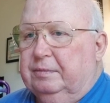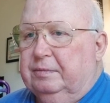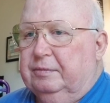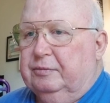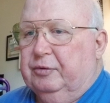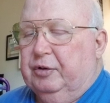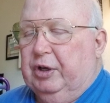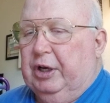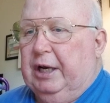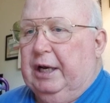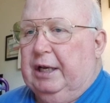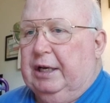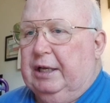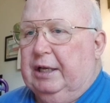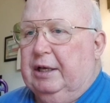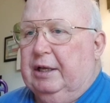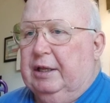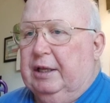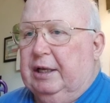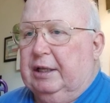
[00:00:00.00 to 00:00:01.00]
the
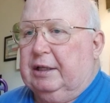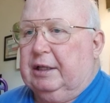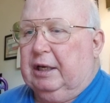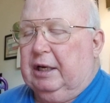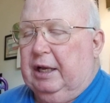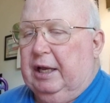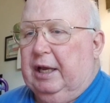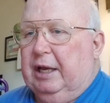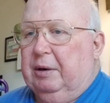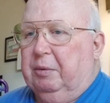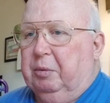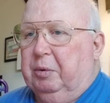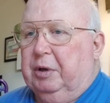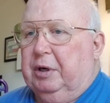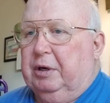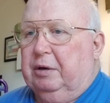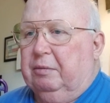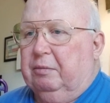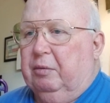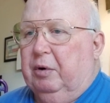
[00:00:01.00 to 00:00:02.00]
idea that the land
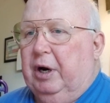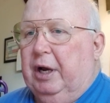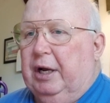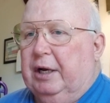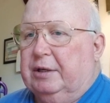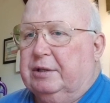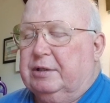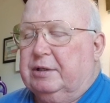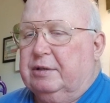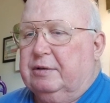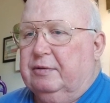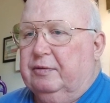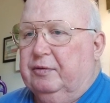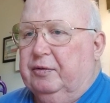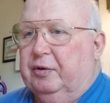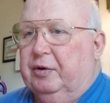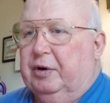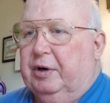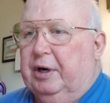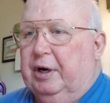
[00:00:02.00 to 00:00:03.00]
wouldn't rest
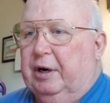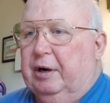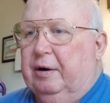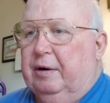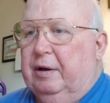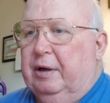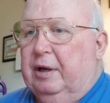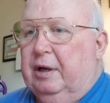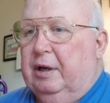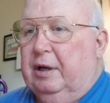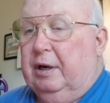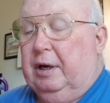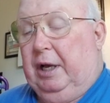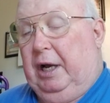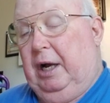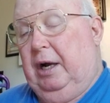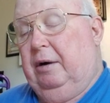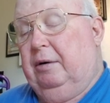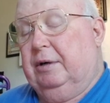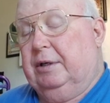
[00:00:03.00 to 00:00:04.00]
for a year.
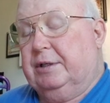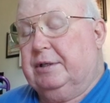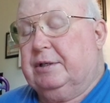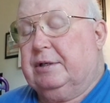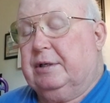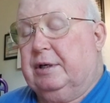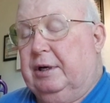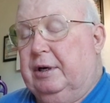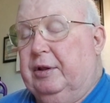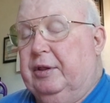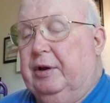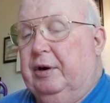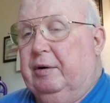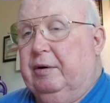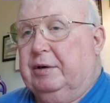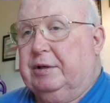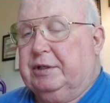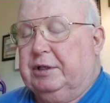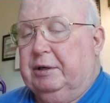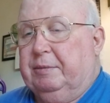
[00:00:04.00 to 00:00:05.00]
Now it's, there
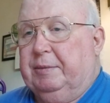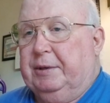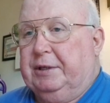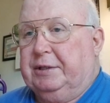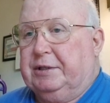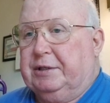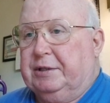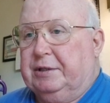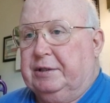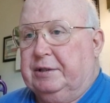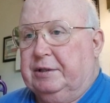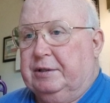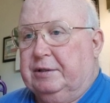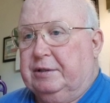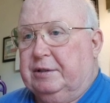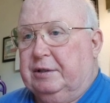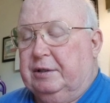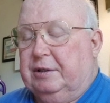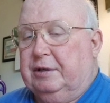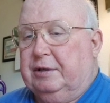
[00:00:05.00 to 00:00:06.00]
are some
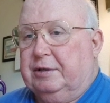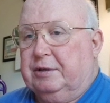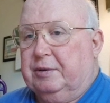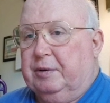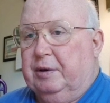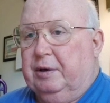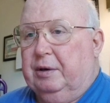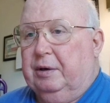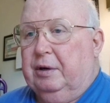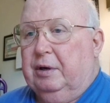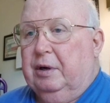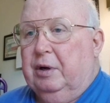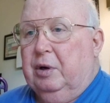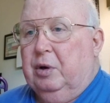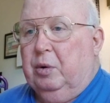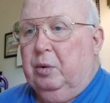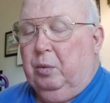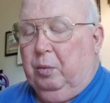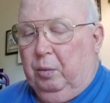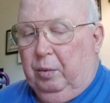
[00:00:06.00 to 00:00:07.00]
instances in Israel
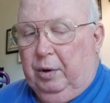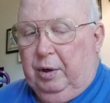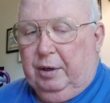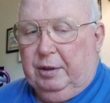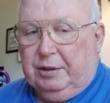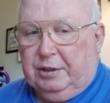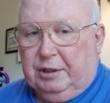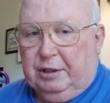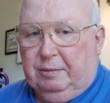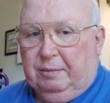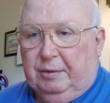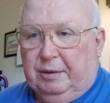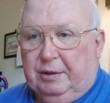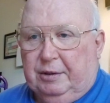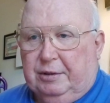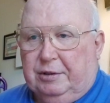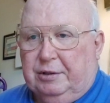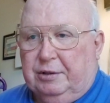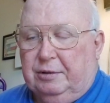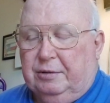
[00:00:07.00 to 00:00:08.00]
where some of
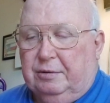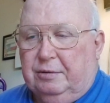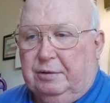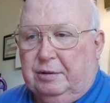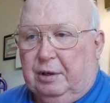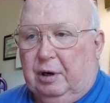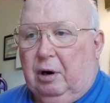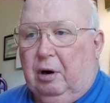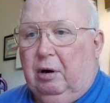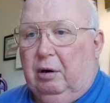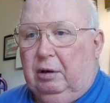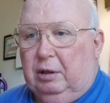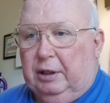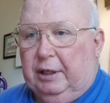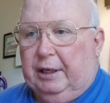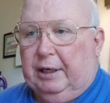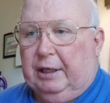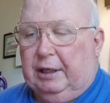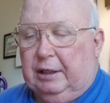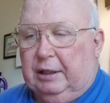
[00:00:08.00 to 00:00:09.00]
the Jews are
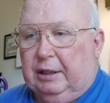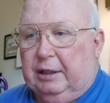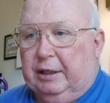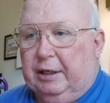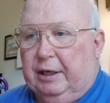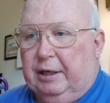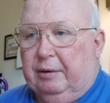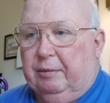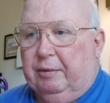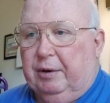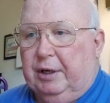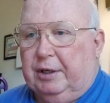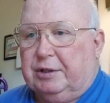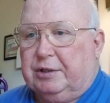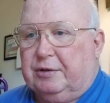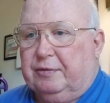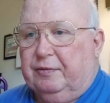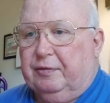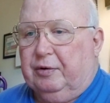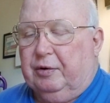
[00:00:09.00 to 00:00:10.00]
letting the land
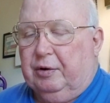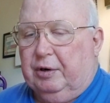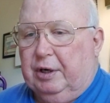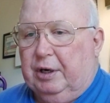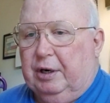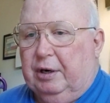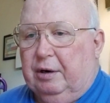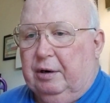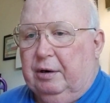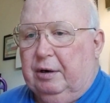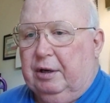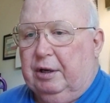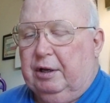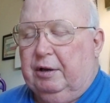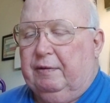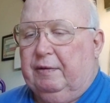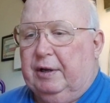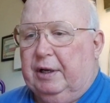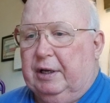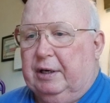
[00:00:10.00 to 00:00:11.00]
rest for a year,
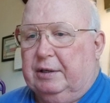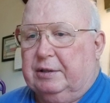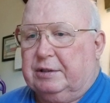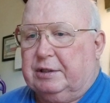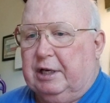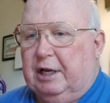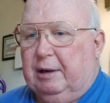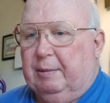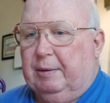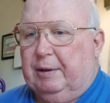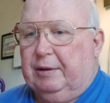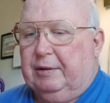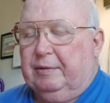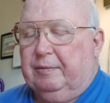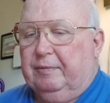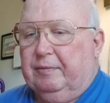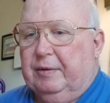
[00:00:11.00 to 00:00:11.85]
giving it a Sabbath.